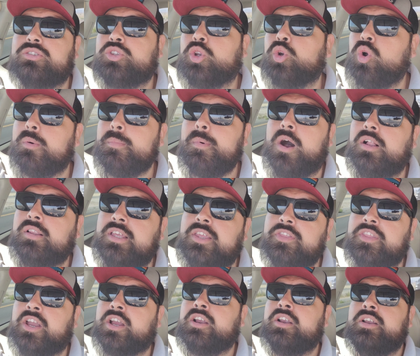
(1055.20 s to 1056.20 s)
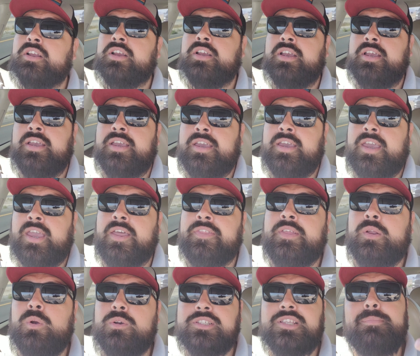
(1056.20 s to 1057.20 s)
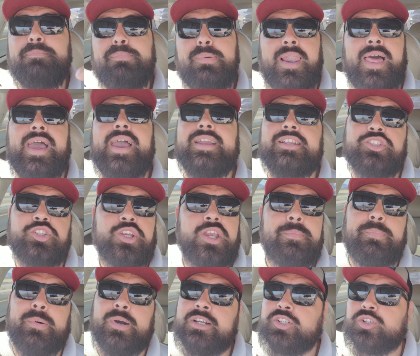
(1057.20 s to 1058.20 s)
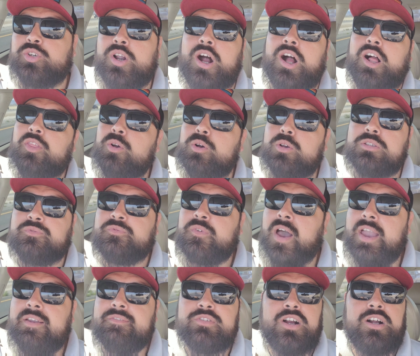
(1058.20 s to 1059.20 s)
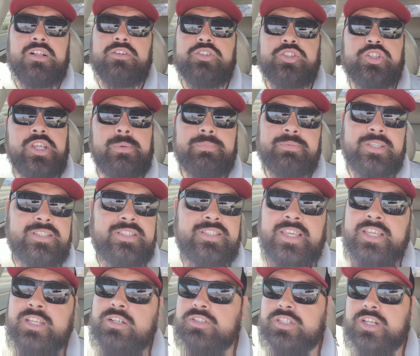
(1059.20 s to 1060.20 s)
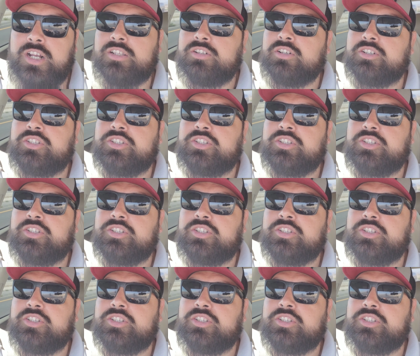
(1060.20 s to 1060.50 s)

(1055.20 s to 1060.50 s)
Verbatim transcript: threw them all in there. And there was a black chip under all those five dollar chips and single dollar